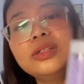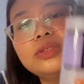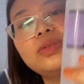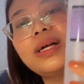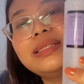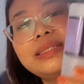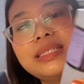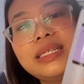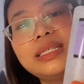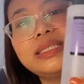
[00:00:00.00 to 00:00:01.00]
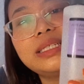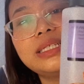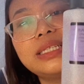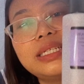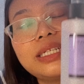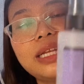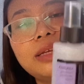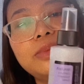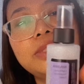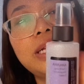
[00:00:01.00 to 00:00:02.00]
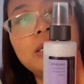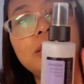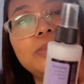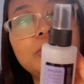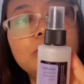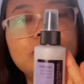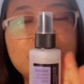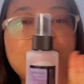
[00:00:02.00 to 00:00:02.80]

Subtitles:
So I'll see sige se chana da bro to sige